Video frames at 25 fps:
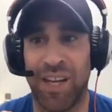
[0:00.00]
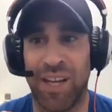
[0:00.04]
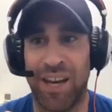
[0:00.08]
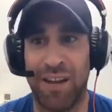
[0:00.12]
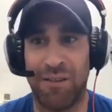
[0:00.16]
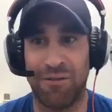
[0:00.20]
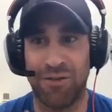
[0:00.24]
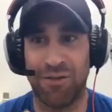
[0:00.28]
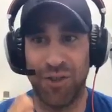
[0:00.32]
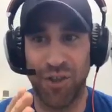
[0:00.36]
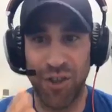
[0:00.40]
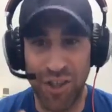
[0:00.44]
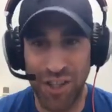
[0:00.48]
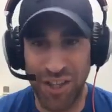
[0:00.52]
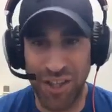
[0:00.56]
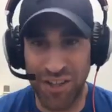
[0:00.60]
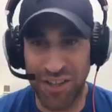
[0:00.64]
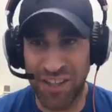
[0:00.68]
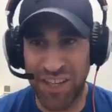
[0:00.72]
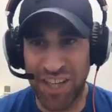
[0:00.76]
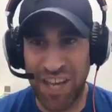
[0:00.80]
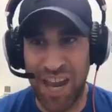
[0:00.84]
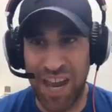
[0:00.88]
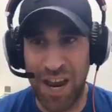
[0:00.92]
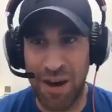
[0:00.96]
And I was looking in the
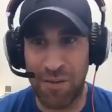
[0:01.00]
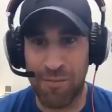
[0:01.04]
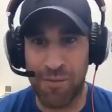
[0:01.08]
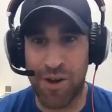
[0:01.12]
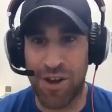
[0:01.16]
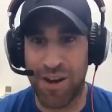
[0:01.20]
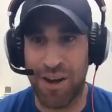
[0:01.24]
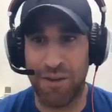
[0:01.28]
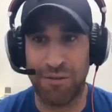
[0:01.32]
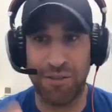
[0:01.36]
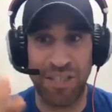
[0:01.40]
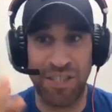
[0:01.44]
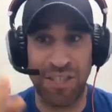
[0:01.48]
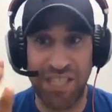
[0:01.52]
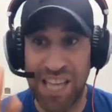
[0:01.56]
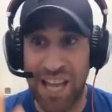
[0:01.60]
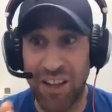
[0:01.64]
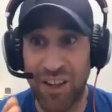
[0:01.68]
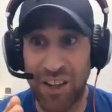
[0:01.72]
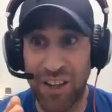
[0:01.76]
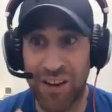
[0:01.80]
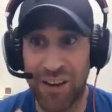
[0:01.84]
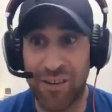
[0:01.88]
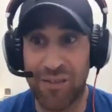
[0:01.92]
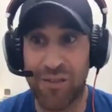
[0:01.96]
camera and I was
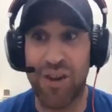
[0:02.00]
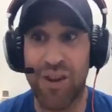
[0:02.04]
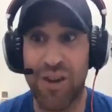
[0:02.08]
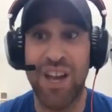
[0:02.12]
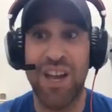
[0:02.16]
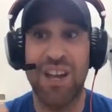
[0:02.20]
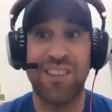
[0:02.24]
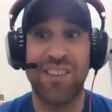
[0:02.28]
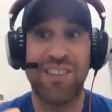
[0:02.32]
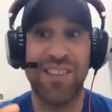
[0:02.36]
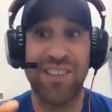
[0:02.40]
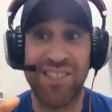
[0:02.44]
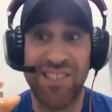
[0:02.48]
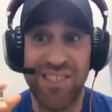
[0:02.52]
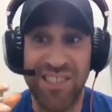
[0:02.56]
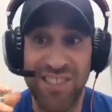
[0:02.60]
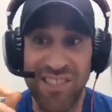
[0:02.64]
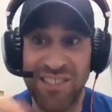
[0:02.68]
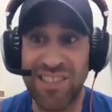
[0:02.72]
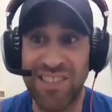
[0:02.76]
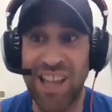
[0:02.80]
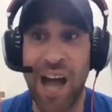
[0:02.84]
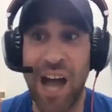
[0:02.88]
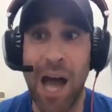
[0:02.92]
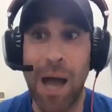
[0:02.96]
yelling at everyone to
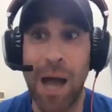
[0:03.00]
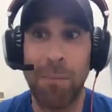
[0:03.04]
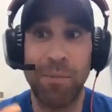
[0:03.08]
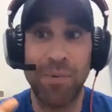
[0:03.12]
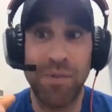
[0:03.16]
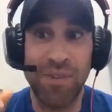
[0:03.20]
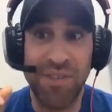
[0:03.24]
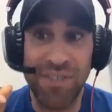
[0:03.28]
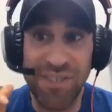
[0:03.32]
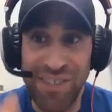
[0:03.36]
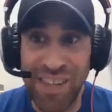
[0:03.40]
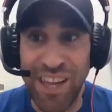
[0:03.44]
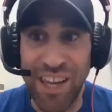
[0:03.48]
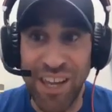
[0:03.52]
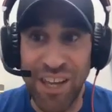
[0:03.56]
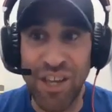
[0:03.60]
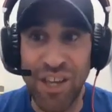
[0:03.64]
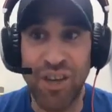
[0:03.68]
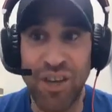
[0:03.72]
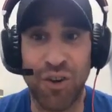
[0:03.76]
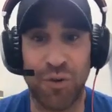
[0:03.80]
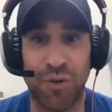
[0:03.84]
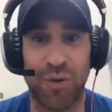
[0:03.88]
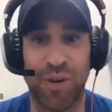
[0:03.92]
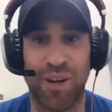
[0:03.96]
stop
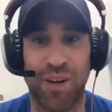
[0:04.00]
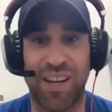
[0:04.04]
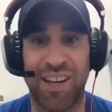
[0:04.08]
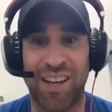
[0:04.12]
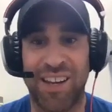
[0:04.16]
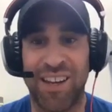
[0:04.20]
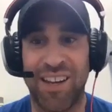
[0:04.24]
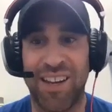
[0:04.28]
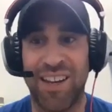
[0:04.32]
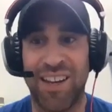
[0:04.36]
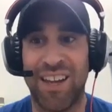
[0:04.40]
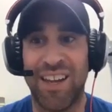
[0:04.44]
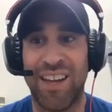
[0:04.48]
tinkering